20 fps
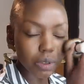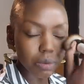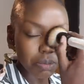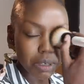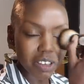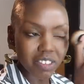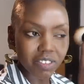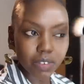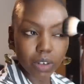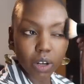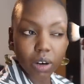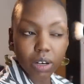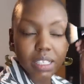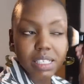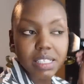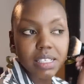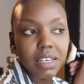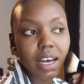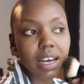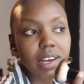will be
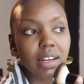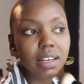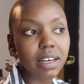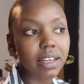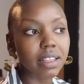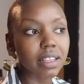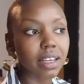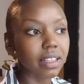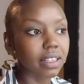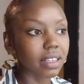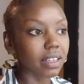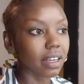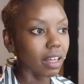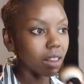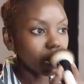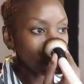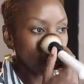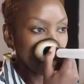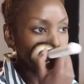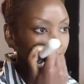vlog style and then the
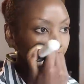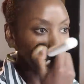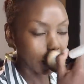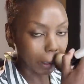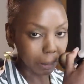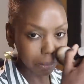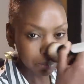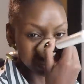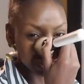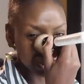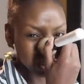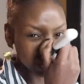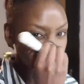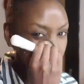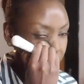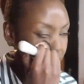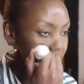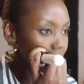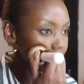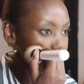other one can be
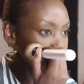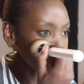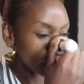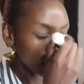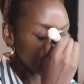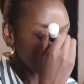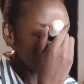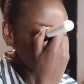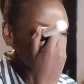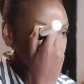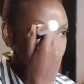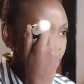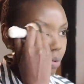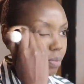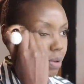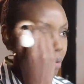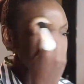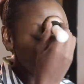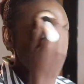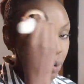shorter you know
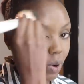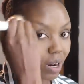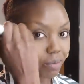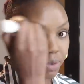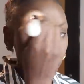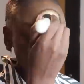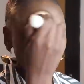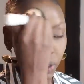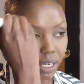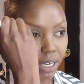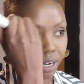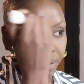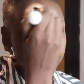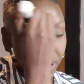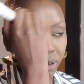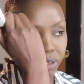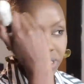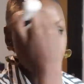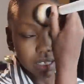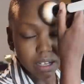maybe where I'm talking
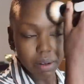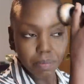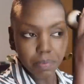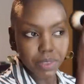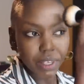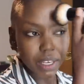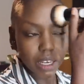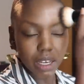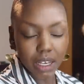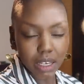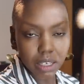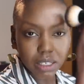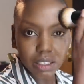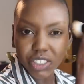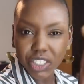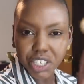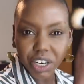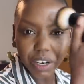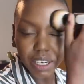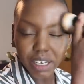about something
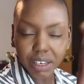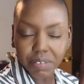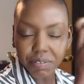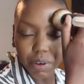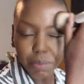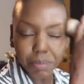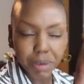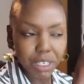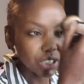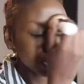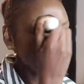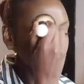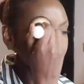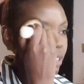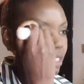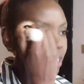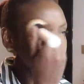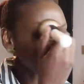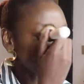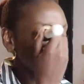sharing information
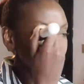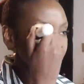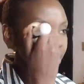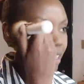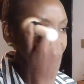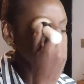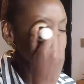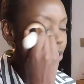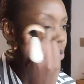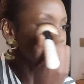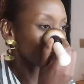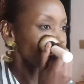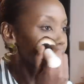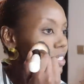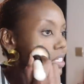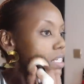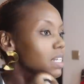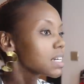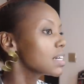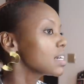or something of that
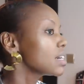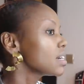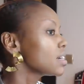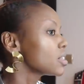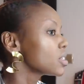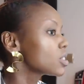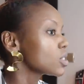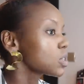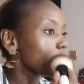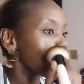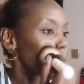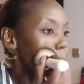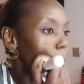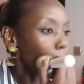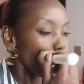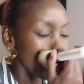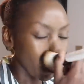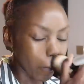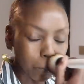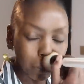sort
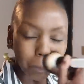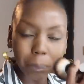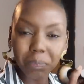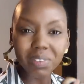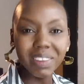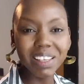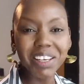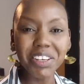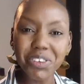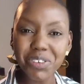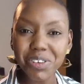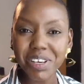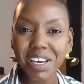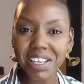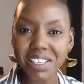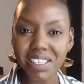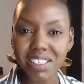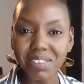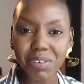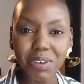so thank you
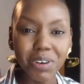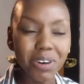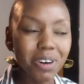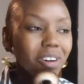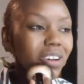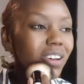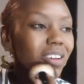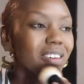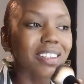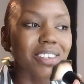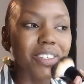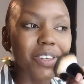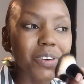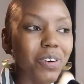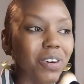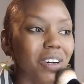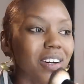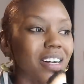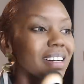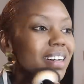guys for all
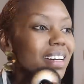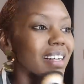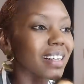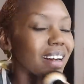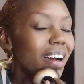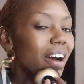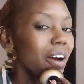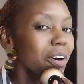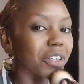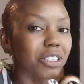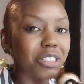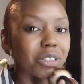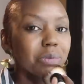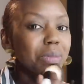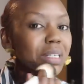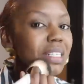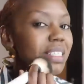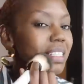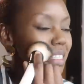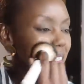your
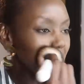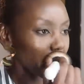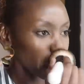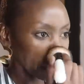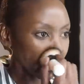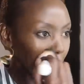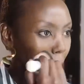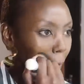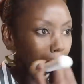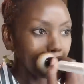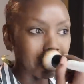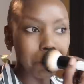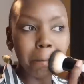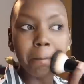encouragement and